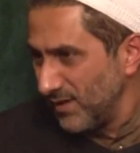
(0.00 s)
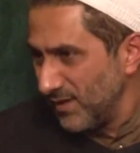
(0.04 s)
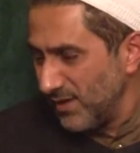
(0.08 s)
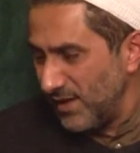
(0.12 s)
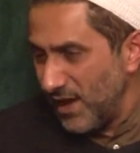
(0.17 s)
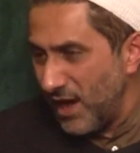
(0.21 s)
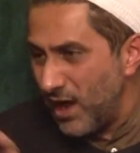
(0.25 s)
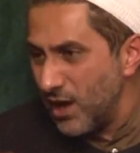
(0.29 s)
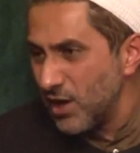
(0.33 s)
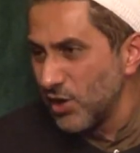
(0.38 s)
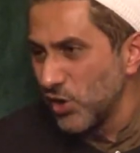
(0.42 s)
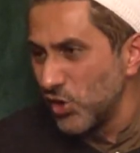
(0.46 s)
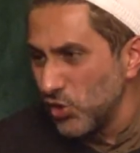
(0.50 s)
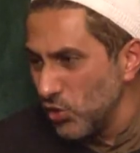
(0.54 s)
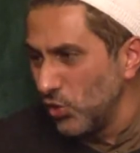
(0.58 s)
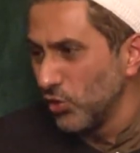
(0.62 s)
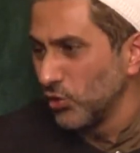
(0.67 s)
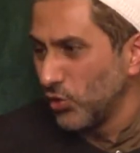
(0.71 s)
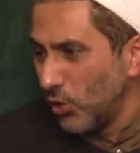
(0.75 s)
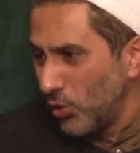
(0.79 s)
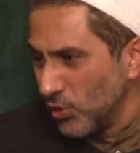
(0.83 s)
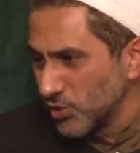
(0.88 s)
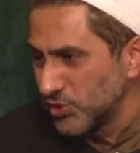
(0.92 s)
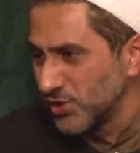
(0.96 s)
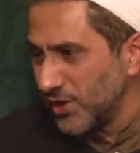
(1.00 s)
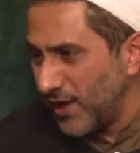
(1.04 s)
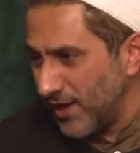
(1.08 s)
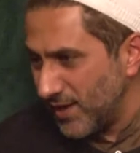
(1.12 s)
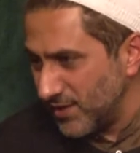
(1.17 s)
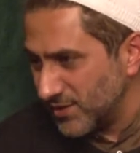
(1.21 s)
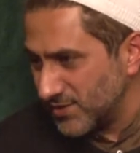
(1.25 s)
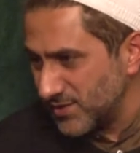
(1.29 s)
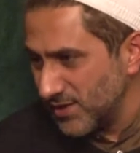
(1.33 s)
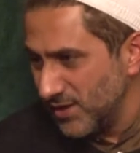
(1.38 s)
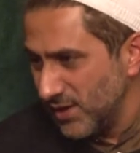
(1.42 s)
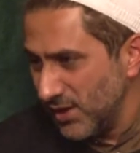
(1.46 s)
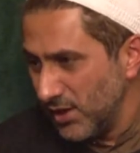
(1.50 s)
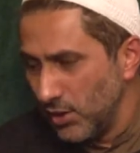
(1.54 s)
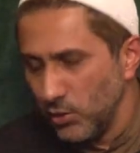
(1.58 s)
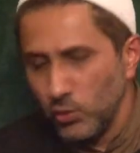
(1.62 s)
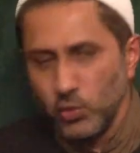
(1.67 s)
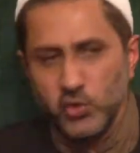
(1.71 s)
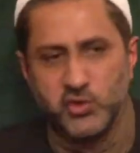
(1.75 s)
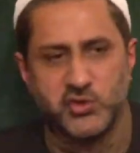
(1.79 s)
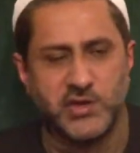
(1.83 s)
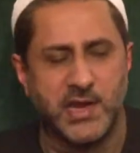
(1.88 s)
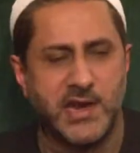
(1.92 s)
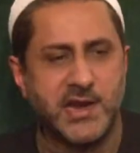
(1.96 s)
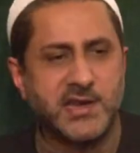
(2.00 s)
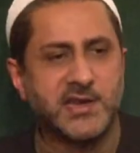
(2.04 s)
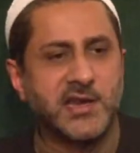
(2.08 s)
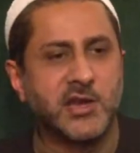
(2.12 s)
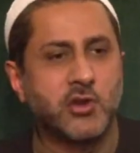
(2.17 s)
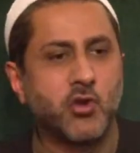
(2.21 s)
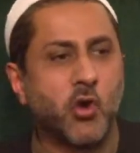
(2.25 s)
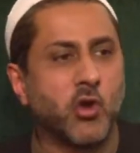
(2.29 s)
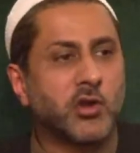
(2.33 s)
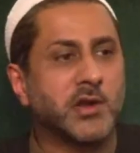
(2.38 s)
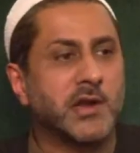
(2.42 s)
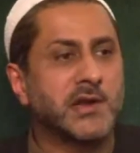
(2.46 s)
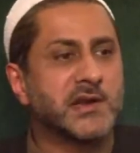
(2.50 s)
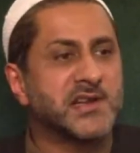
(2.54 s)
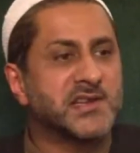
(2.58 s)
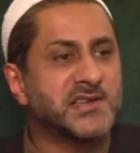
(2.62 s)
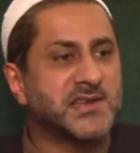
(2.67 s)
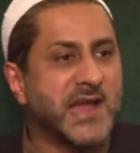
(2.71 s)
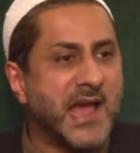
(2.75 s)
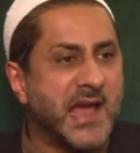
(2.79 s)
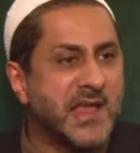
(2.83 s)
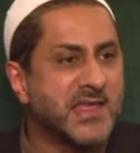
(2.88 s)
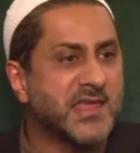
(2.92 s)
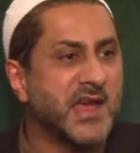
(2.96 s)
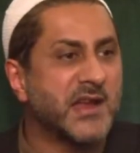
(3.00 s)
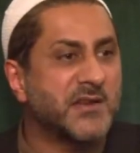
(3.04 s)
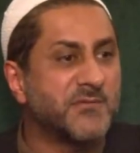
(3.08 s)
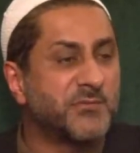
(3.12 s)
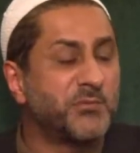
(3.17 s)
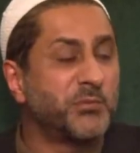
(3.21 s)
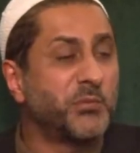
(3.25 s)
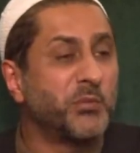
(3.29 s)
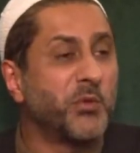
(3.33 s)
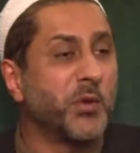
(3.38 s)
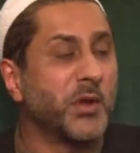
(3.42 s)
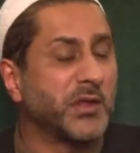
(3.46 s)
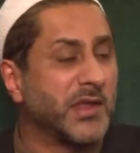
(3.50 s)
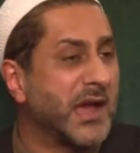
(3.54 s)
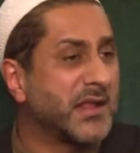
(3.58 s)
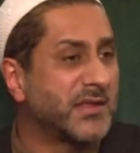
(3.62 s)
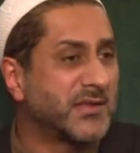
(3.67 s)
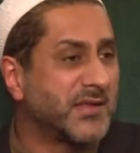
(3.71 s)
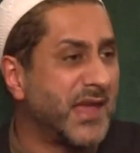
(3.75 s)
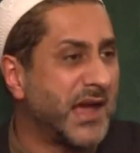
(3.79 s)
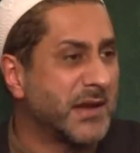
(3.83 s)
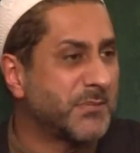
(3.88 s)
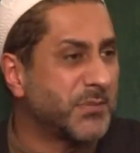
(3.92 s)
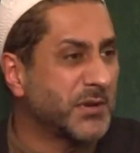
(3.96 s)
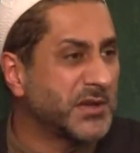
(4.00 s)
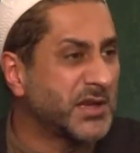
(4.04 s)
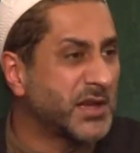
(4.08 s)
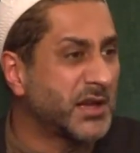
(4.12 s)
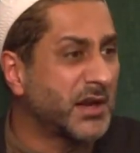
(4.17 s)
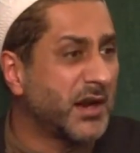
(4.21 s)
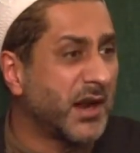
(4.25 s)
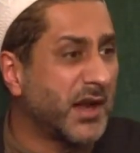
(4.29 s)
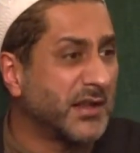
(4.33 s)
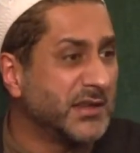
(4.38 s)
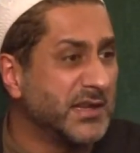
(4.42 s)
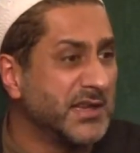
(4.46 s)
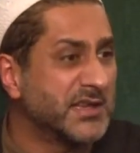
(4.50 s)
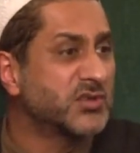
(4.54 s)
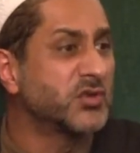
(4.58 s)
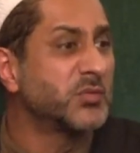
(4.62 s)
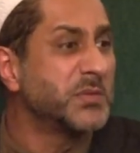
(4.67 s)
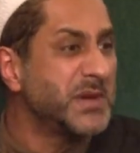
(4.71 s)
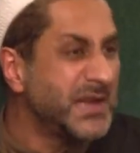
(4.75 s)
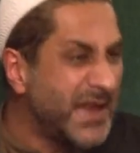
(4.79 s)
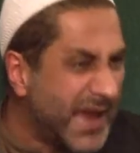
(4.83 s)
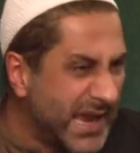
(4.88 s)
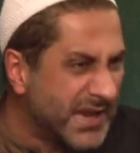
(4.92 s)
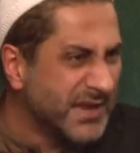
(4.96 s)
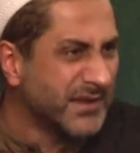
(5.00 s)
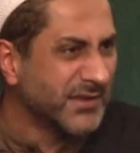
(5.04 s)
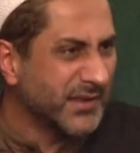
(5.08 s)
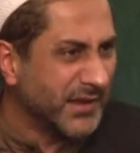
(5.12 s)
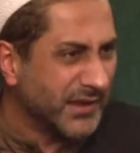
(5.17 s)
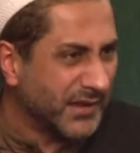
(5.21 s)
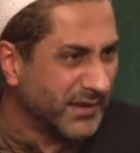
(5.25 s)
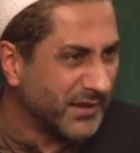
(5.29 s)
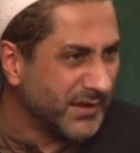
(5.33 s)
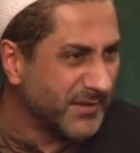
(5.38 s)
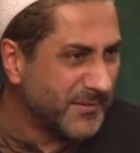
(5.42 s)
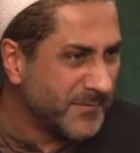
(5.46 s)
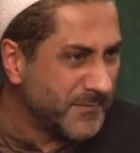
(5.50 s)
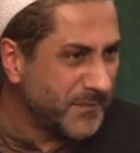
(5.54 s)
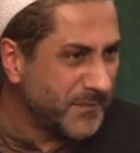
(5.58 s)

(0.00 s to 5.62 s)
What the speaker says: He argued on those lines. Hussein did not understand that particular hadith to mean anything.